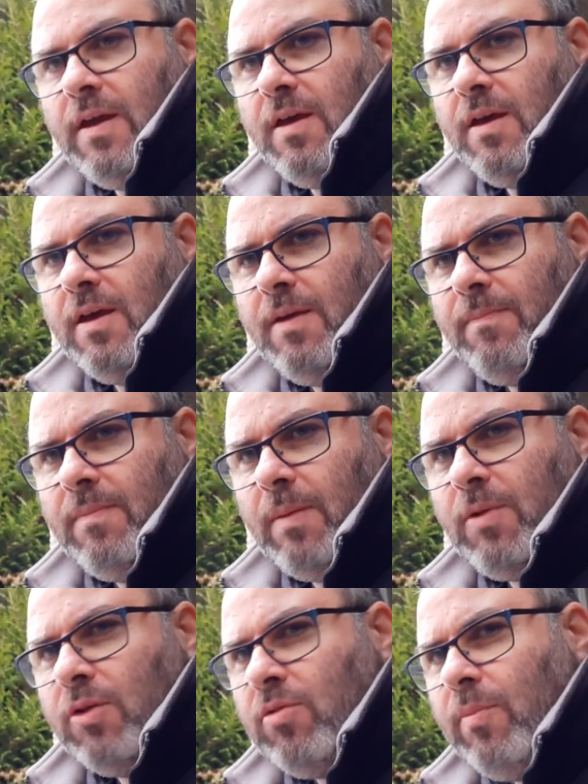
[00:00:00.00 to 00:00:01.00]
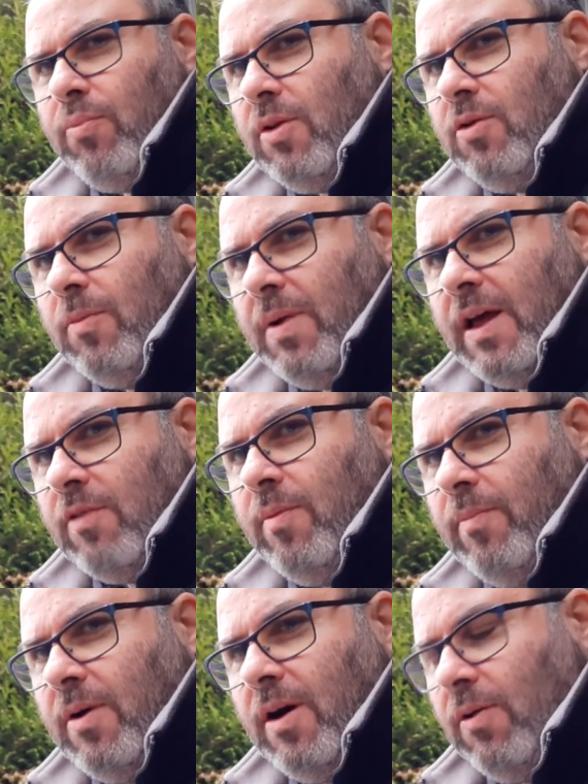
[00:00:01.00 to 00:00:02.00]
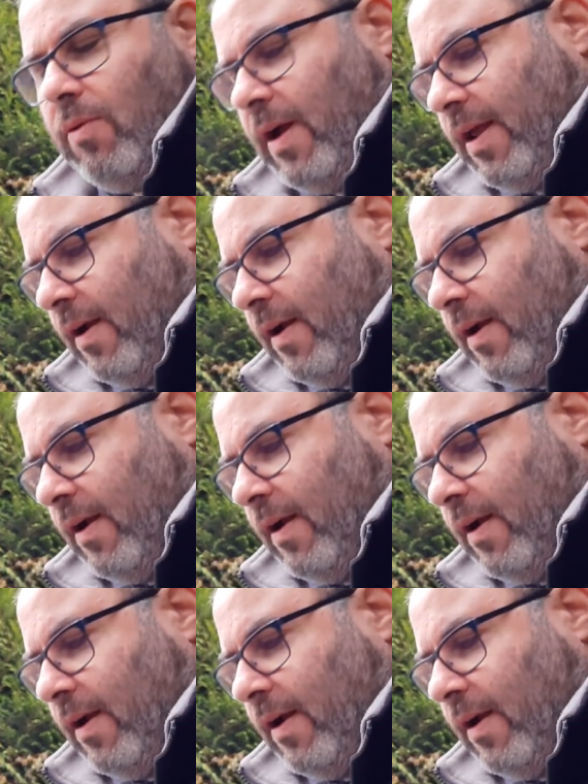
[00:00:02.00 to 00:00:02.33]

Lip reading: I'm not doing product placement, by the way.